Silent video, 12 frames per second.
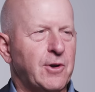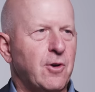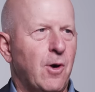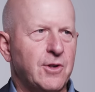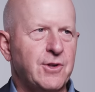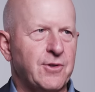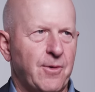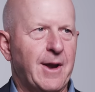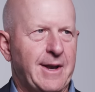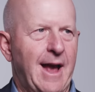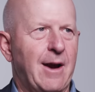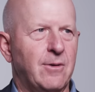are cautious
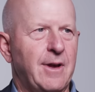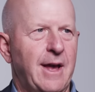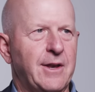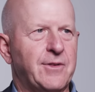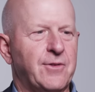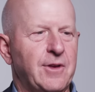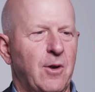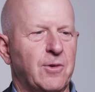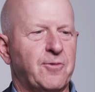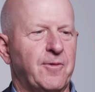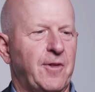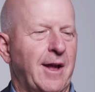right now, and it's
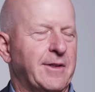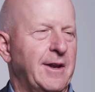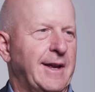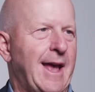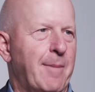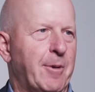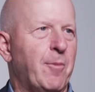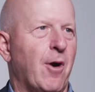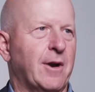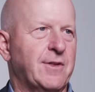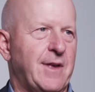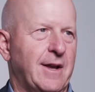reflected in capital
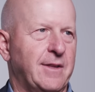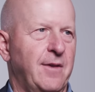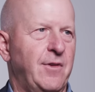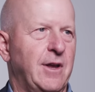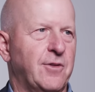markets activity.